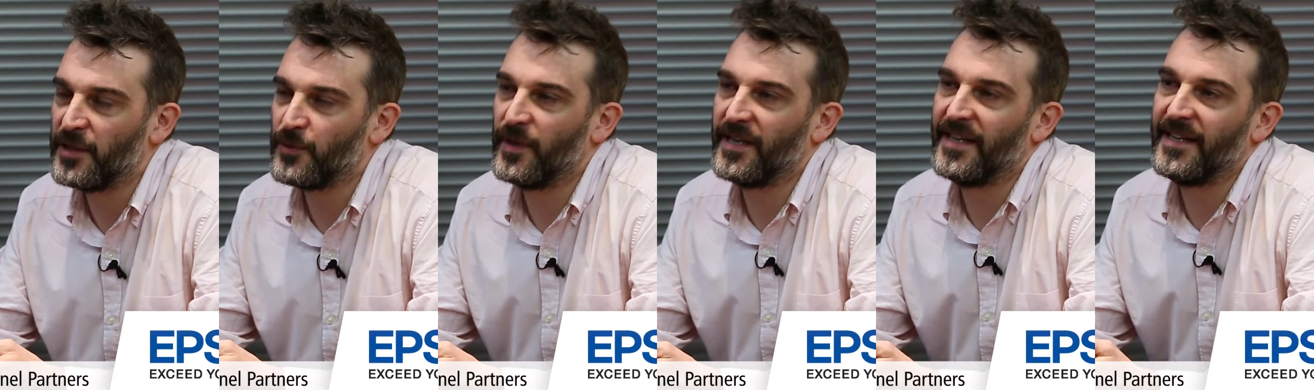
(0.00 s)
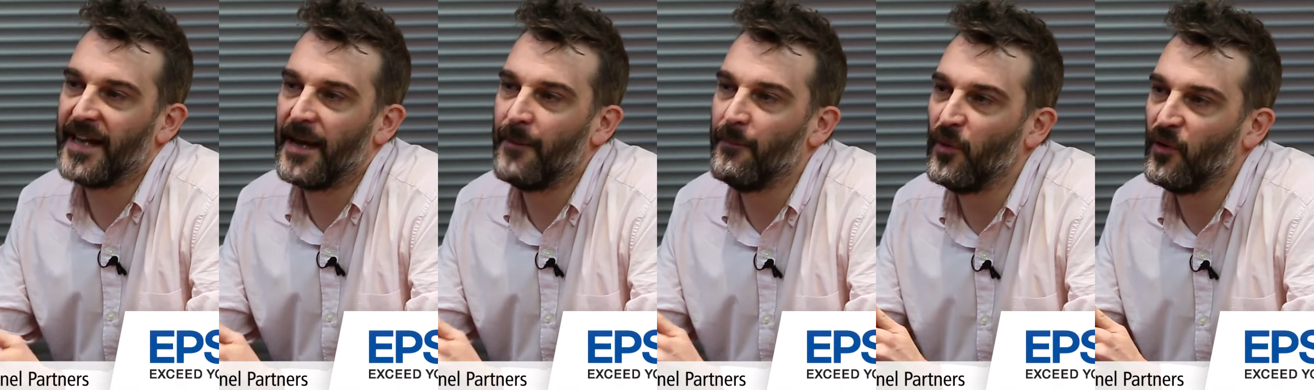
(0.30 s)
We can
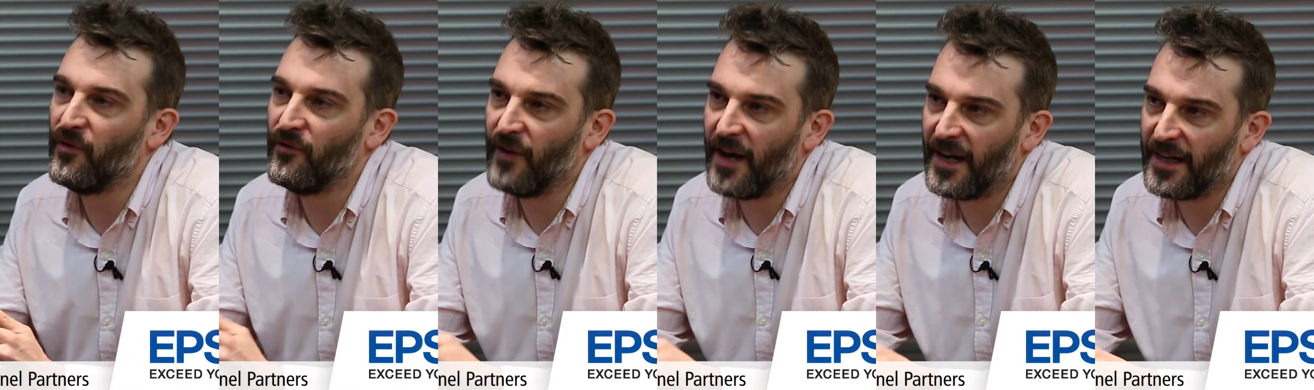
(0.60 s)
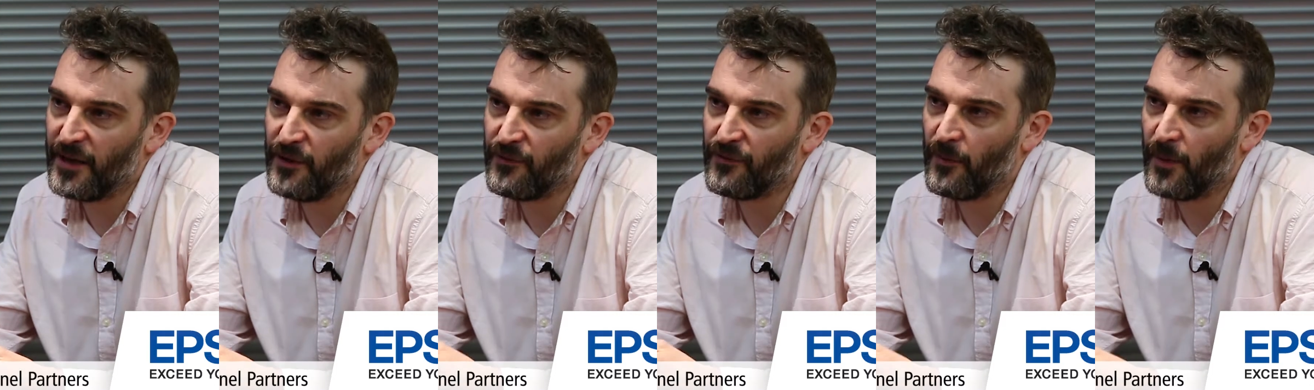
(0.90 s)
get more
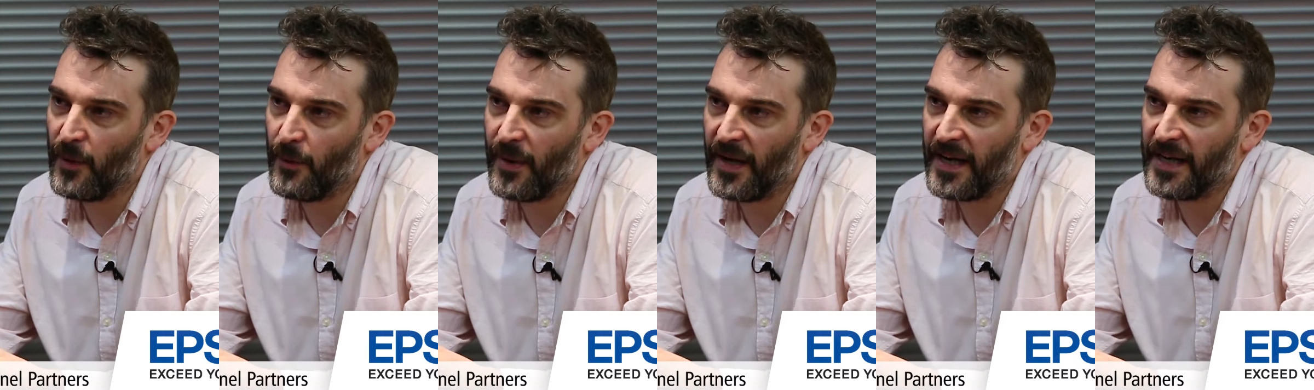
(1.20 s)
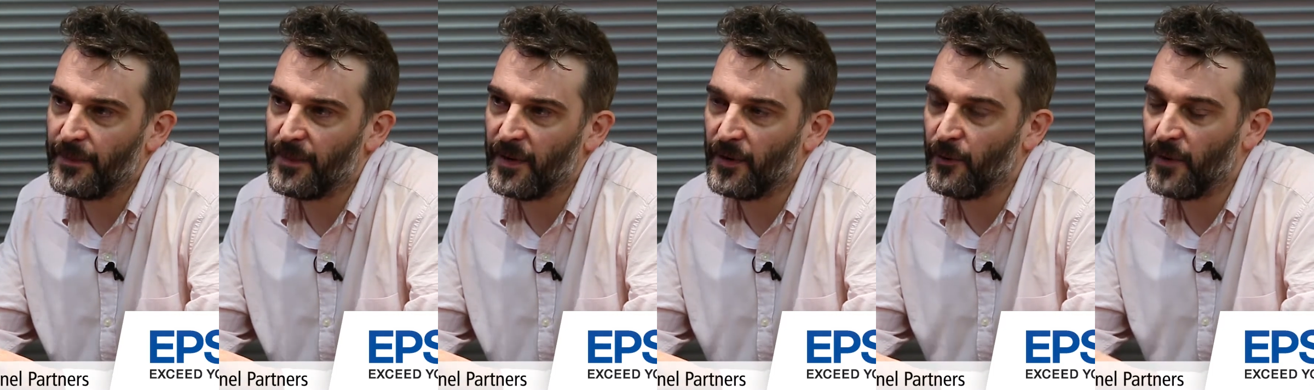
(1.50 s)
value from the paper.